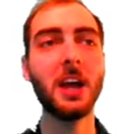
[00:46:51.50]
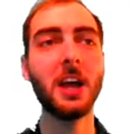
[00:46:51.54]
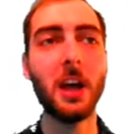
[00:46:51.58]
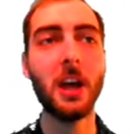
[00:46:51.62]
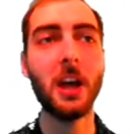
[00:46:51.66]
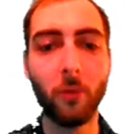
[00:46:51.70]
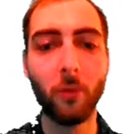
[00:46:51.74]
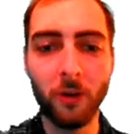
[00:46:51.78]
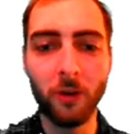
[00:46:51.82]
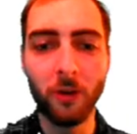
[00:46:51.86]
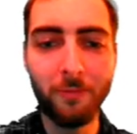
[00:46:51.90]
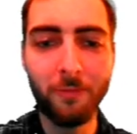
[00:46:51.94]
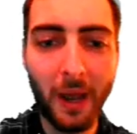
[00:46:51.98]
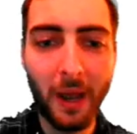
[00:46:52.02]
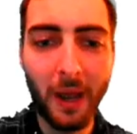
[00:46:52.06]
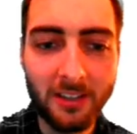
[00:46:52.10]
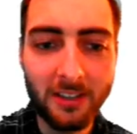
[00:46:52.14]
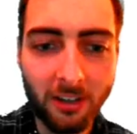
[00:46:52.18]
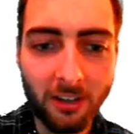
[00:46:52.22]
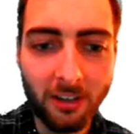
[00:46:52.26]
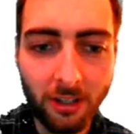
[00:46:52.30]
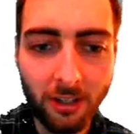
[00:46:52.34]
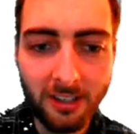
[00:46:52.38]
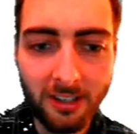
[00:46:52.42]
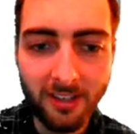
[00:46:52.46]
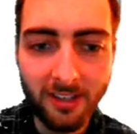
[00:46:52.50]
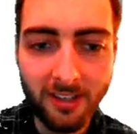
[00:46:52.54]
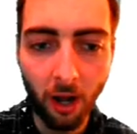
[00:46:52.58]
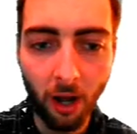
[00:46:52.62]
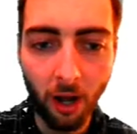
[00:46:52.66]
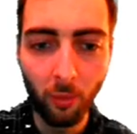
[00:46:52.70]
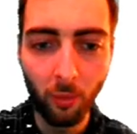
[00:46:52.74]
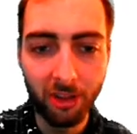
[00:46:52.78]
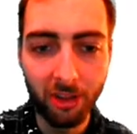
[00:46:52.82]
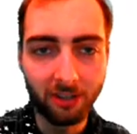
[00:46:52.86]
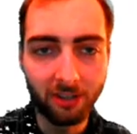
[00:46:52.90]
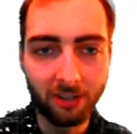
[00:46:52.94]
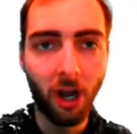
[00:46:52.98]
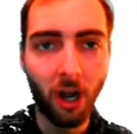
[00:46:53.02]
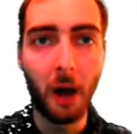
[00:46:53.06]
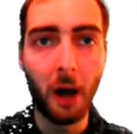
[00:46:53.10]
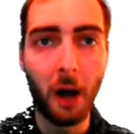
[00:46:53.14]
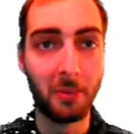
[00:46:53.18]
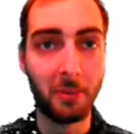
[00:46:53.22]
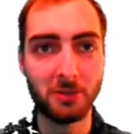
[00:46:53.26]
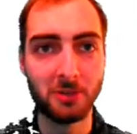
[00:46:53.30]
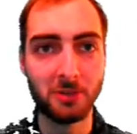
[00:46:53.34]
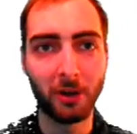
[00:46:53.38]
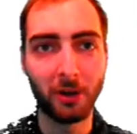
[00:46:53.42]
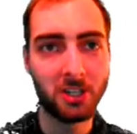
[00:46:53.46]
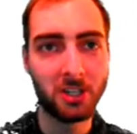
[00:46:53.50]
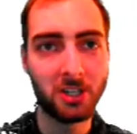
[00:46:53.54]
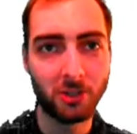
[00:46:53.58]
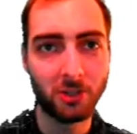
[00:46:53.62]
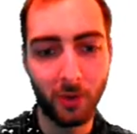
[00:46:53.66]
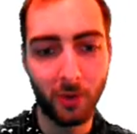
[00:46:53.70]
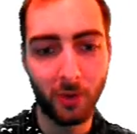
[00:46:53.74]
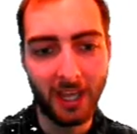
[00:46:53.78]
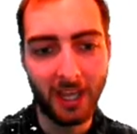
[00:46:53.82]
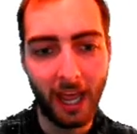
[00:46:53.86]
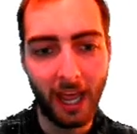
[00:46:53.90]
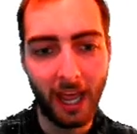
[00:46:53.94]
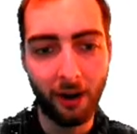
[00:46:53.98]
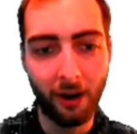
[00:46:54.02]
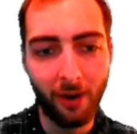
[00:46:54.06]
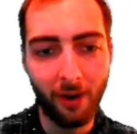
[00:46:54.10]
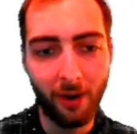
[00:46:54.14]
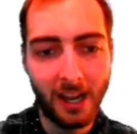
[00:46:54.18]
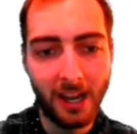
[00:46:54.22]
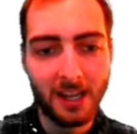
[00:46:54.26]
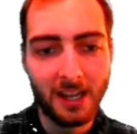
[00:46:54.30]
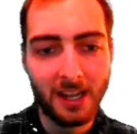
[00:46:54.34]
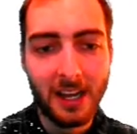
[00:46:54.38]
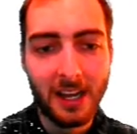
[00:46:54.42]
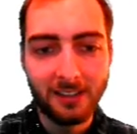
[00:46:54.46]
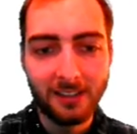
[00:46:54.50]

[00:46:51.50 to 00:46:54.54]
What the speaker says: We've basically dealt with the top as much as we can, right?